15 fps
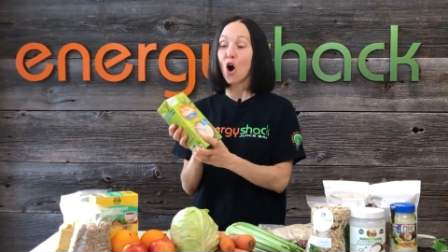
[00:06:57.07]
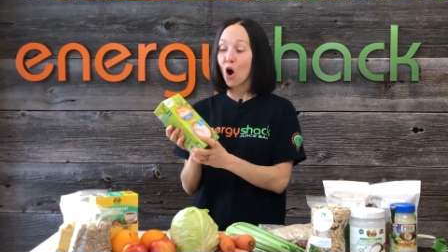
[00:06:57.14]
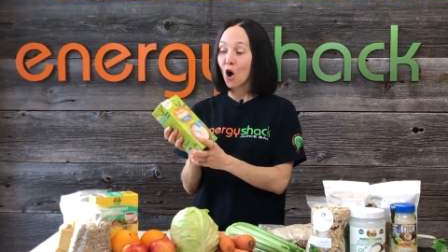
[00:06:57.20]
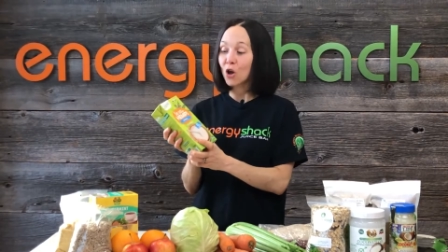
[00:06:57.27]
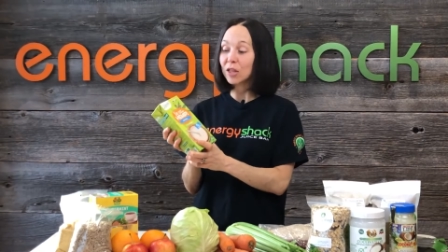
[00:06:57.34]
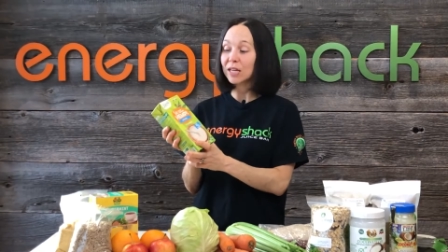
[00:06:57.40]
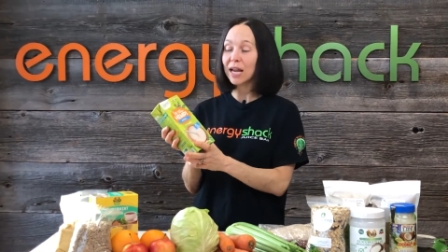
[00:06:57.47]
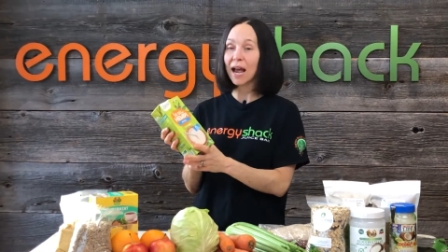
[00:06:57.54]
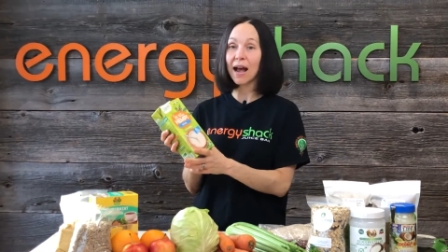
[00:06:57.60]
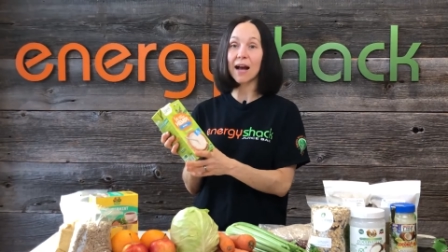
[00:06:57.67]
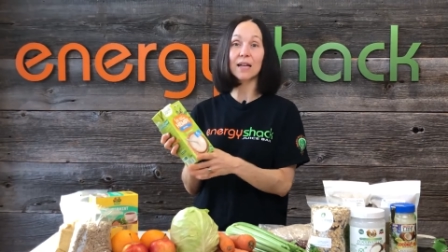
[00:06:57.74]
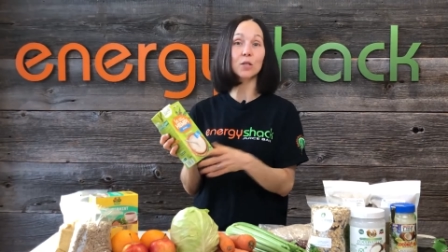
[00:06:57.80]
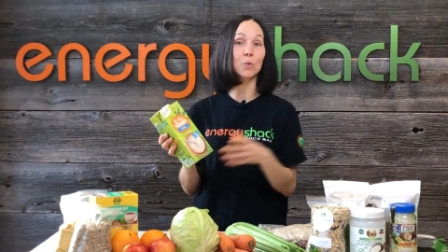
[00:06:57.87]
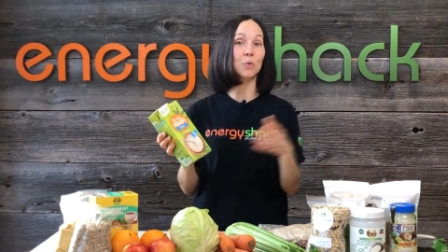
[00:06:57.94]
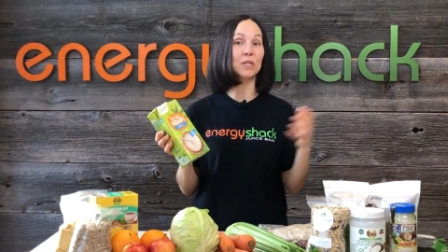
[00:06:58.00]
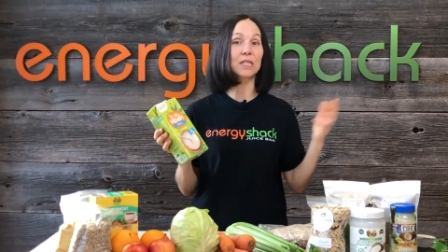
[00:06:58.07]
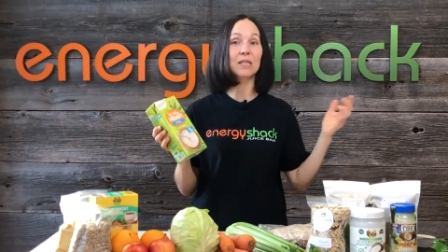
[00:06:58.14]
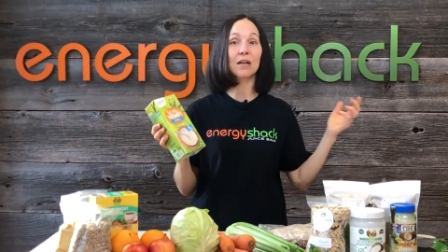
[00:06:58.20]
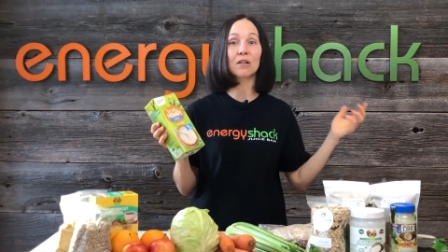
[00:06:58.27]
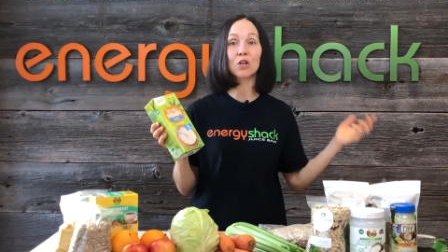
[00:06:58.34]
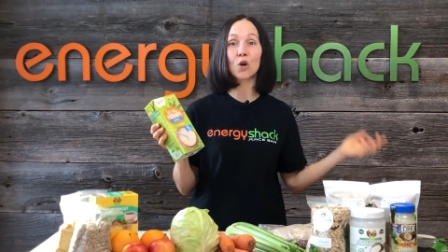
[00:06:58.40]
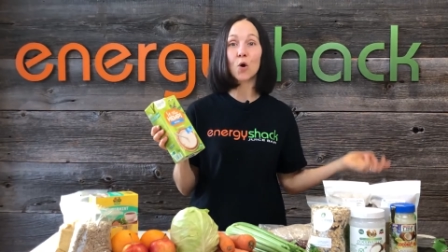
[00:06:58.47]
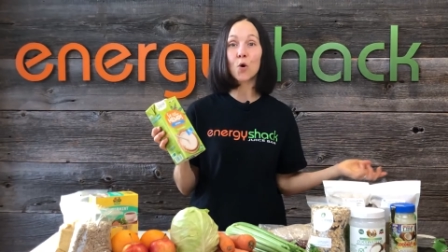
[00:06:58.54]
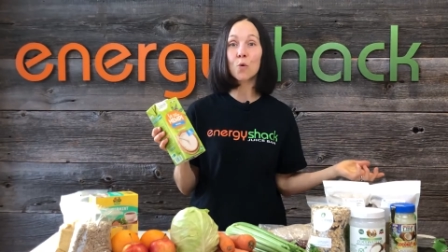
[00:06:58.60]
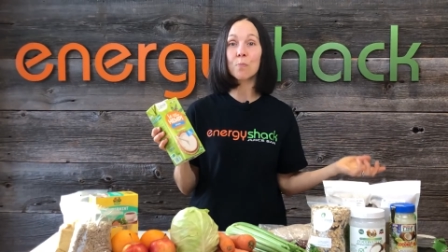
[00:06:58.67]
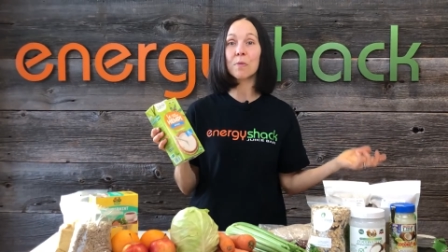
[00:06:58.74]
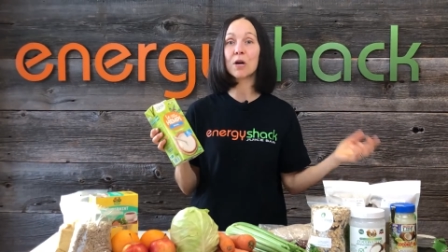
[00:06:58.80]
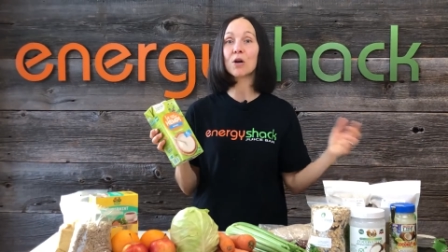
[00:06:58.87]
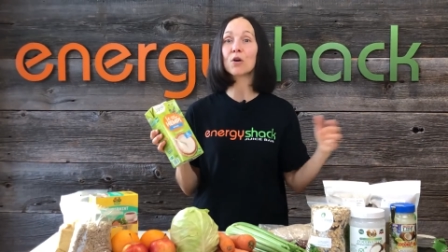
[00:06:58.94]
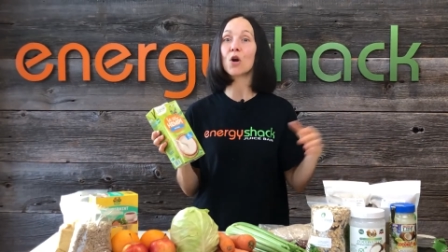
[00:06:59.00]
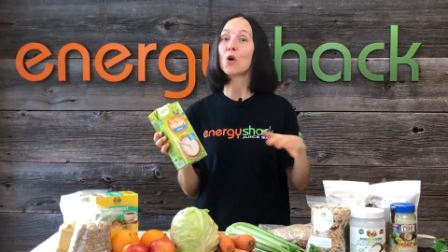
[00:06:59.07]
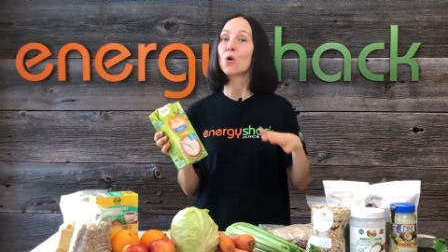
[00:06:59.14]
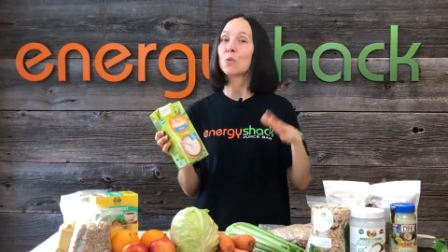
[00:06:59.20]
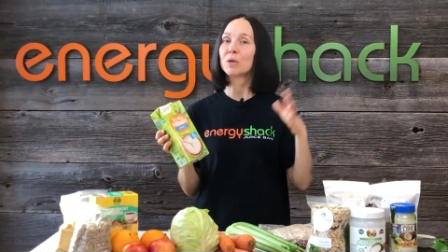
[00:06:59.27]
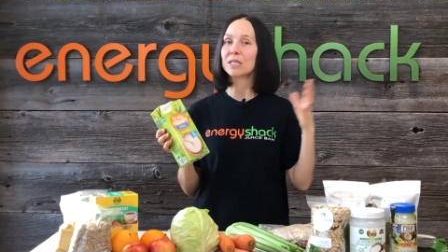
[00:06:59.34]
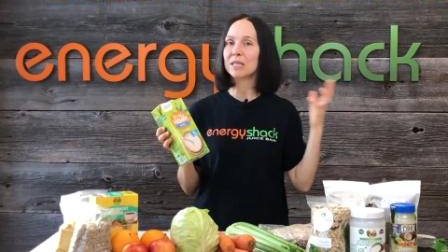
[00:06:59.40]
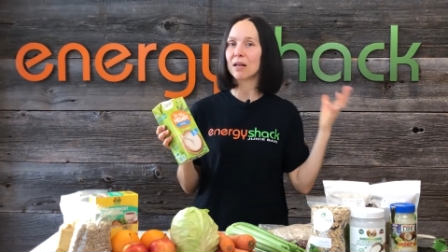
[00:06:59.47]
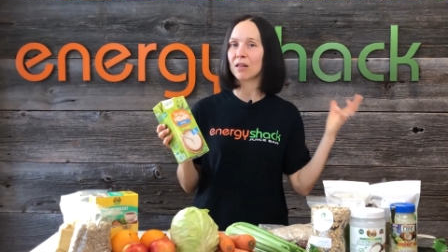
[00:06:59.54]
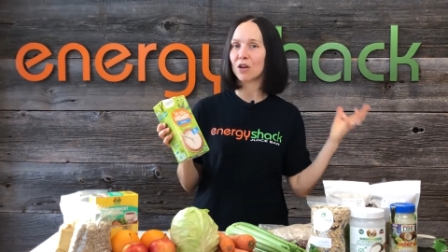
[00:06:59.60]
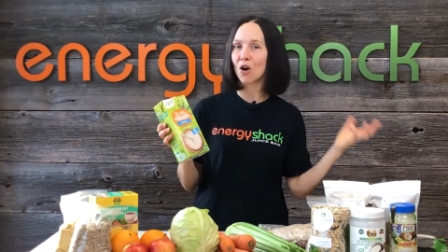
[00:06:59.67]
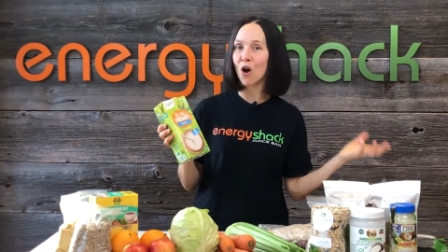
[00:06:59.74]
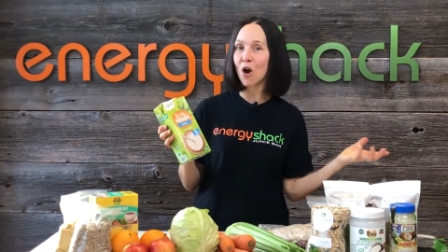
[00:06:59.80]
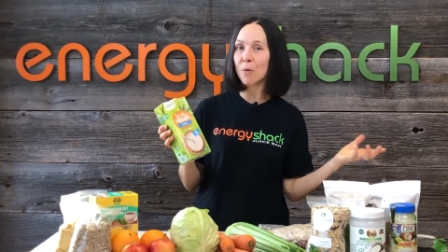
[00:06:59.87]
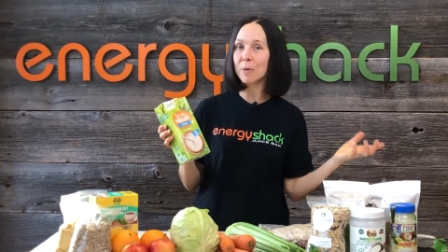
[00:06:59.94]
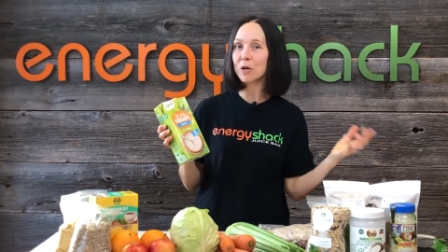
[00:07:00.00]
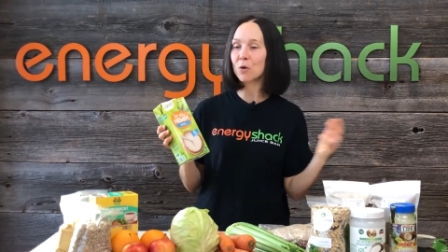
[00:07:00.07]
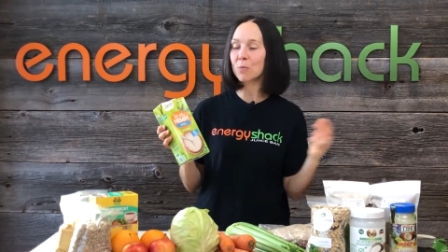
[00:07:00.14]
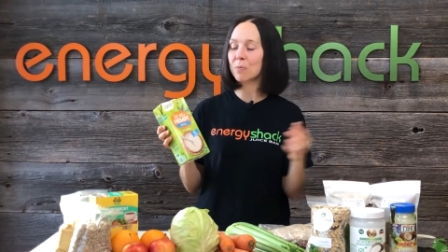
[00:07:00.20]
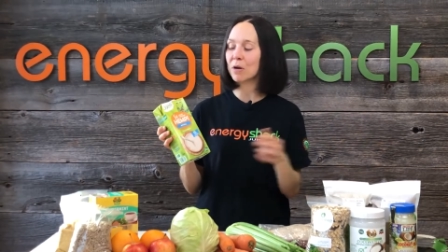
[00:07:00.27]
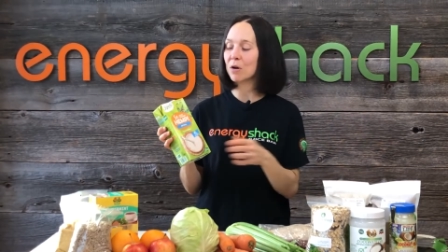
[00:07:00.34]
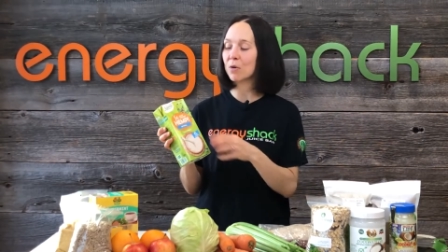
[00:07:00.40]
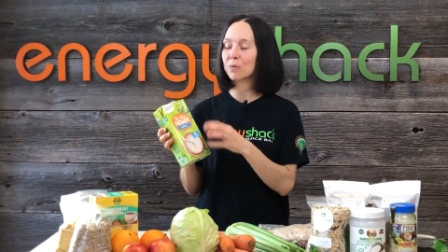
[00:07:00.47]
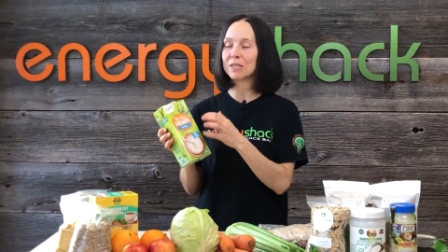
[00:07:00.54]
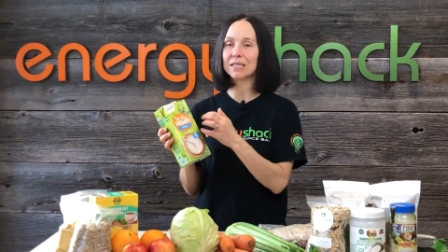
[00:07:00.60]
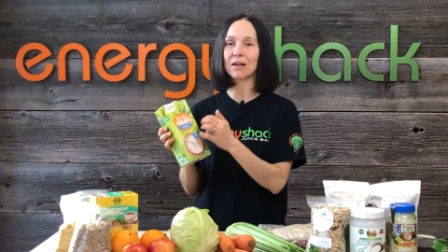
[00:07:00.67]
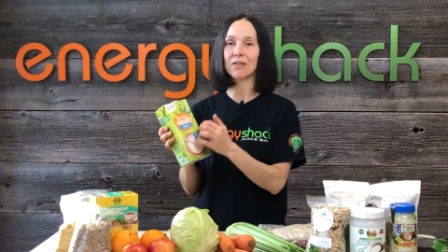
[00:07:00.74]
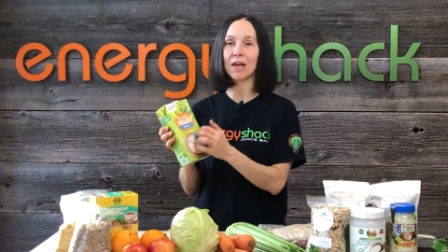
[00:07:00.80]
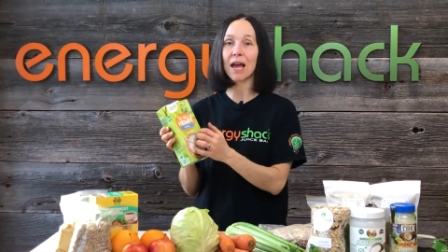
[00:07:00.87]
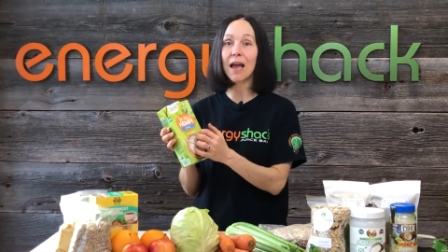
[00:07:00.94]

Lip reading: all it has, we sell an oat milk, we sell an almond oat milk, we sell the